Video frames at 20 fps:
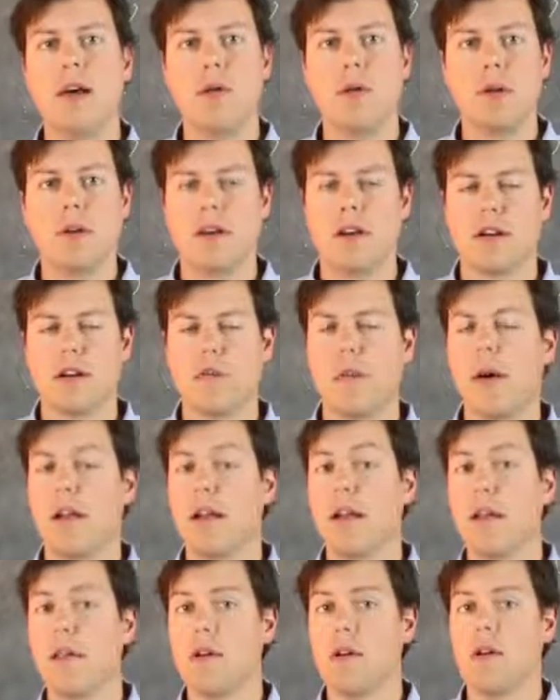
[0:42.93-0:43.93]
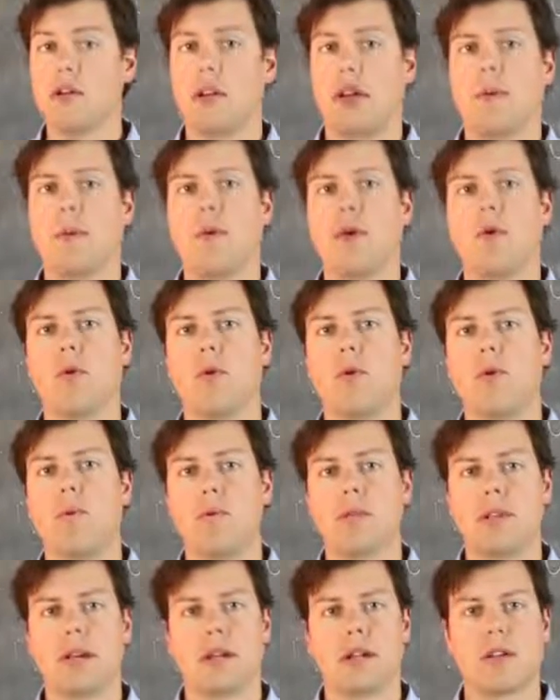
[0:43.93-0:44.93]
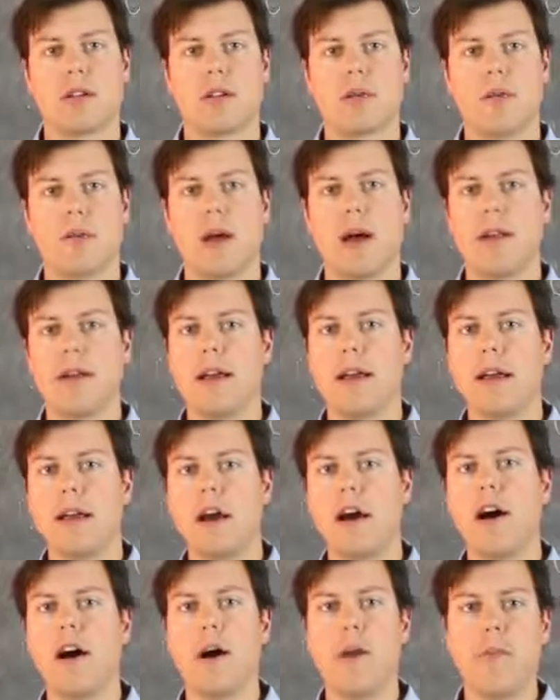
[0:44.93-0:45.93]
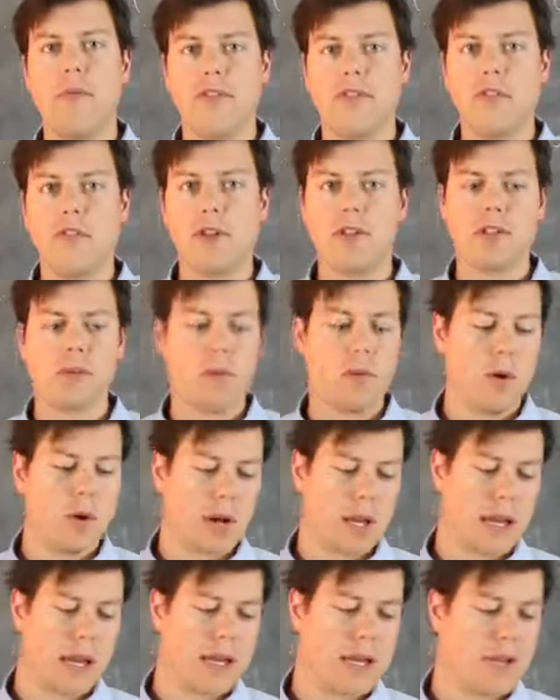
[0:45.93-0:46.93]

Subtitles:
We talked about it at lunchtime, and oil was actually rallying up for a small gain.